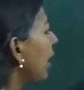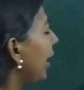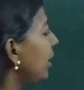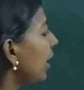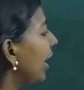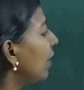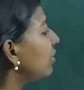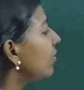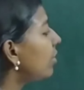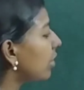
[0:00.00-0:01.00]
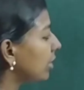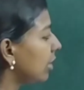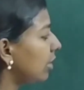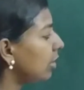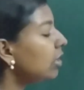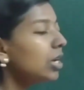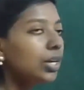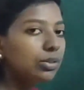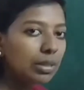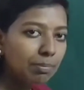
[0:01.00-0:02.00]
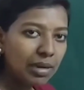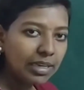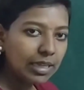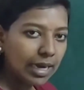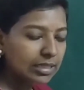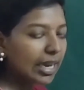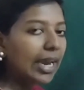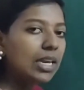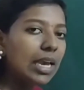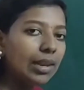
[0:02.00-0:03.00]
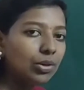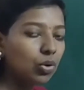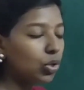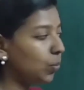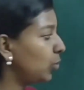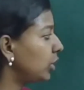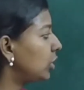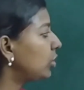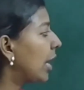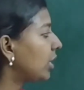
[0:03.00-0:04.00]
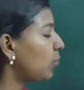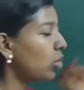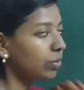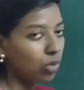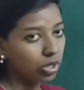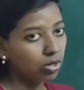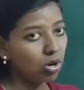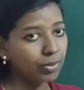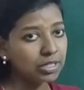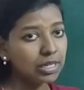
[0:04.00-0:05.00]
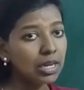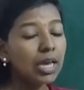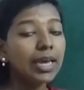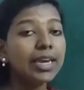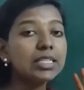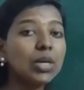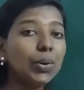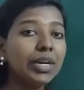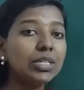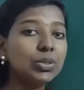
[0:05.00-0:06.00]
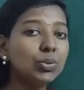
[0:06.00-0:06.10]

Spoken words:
And I have given red color to imply that any electron you put into the anti-bonding molecular orbital is going